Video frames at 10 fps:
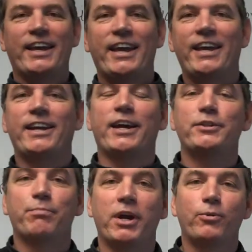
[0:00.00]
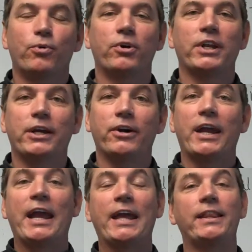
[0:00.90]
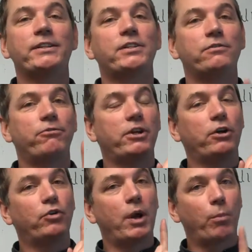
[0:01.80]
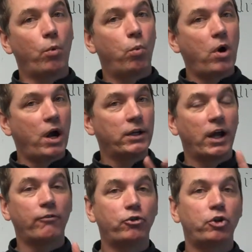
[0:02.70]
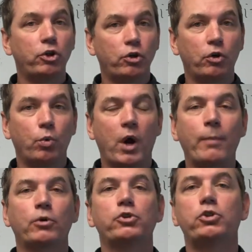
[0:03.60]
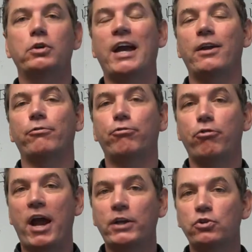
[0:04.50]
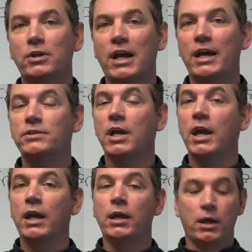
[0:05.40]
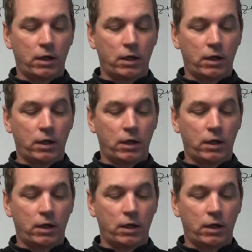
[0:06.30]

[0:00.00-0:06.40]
Hey guys, Mike Warren here, and this is video number 1 of 2 where I'm going to show you how to fractionalize a